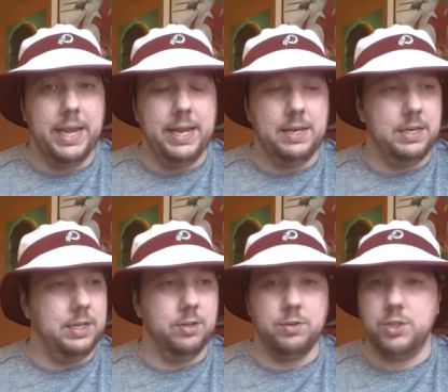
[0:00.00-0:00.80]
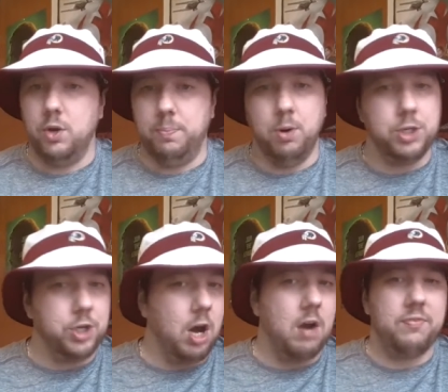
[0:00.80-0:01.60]
There's no
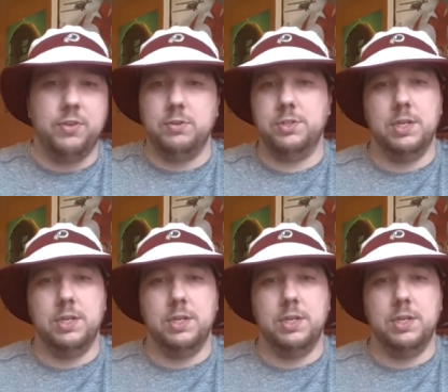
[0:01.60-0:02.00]
push off.